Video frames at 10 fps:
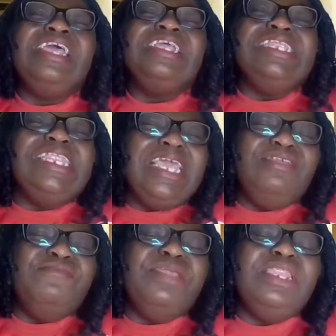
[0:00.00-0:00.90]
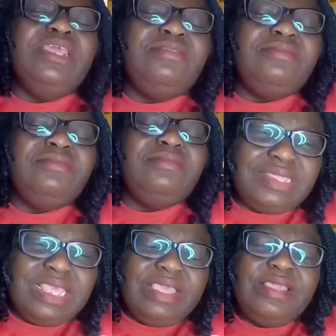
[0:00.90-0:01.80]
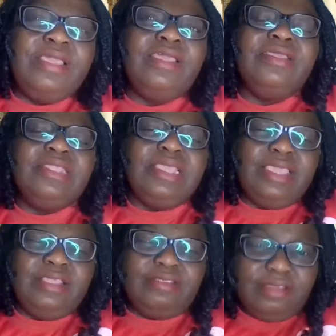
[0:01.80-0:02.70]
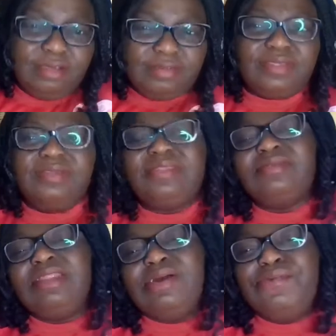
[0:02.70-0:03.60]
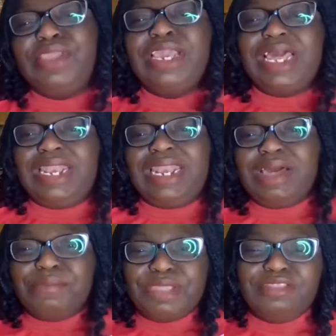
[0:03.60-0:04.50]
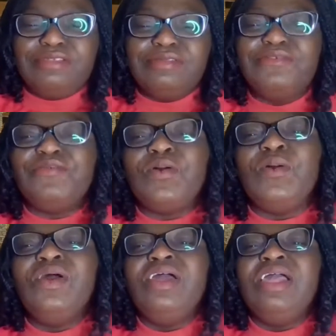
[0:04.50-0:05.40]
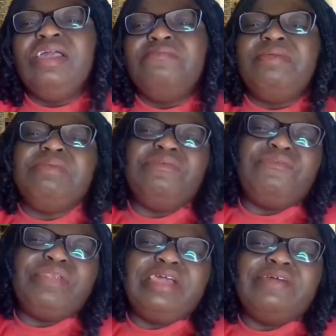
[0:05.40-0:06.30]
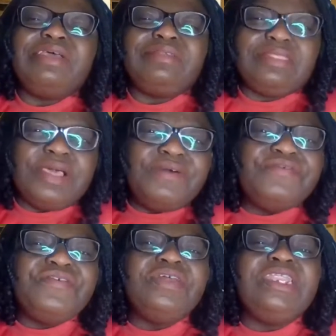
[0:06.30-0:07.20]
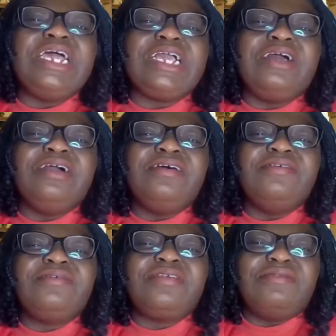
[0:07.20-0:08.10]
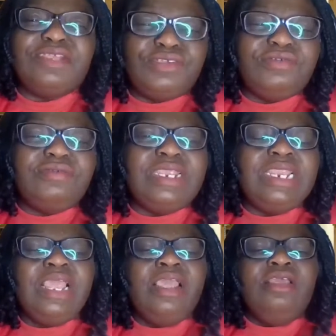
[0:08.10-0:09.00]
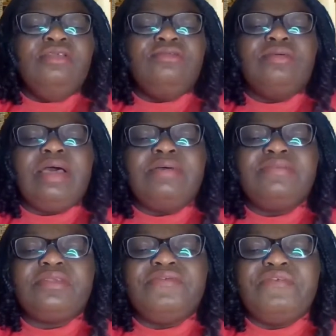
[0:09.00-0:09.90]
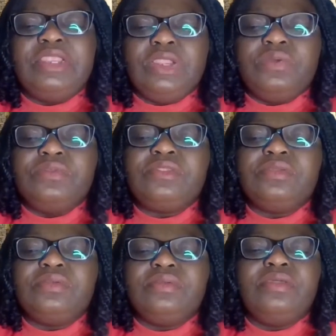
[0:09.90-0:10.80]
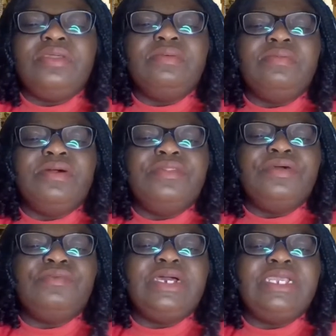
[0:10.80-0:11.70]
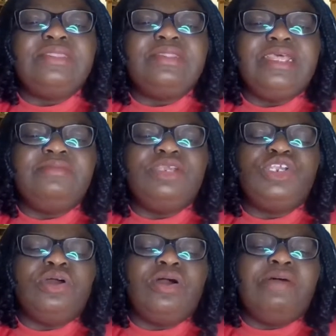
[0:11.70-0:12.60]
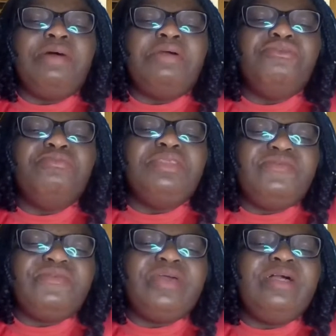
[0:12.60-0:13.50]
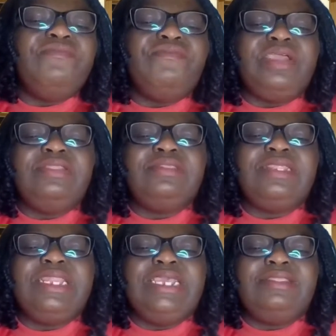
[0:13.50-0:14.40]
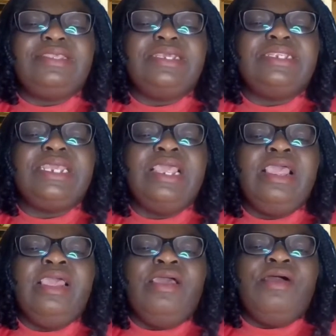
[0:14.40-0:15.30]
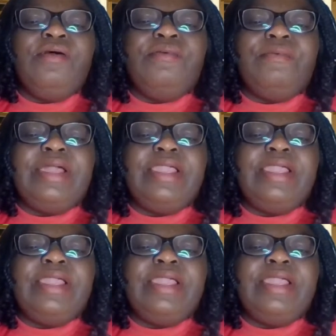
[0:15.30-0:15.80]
Then you may need to see the doctors so that we can now begin to look for maybe rarer stuff that can cause our children to have stuffy nose. So, but otherwise, let's make sure our room is well ventilated. All right.